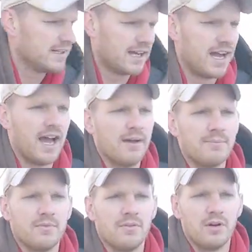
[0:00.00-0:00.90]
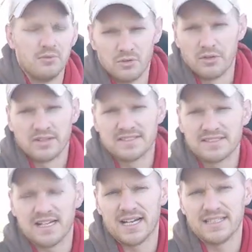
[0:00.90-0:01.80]
uh, on the
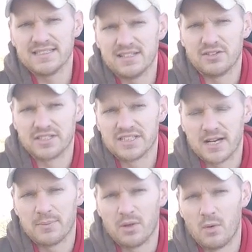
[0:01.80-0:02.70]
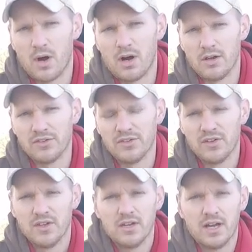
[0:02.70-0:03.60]
sides, on the top of the walls
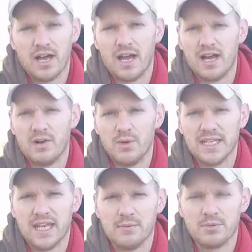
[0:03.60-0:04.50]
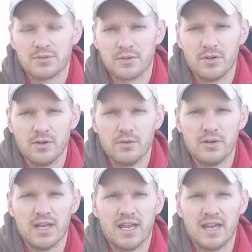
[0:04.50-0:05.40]
uh, we came
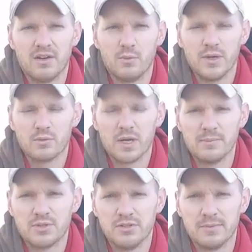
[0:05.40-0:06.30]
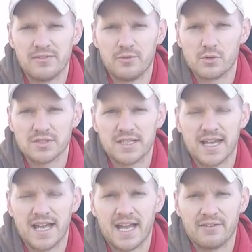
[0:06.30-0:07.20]
through and we ripped 2 by 4s
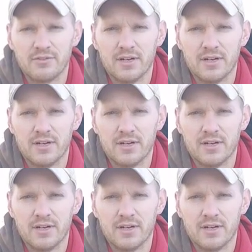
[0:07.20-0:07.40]
in half.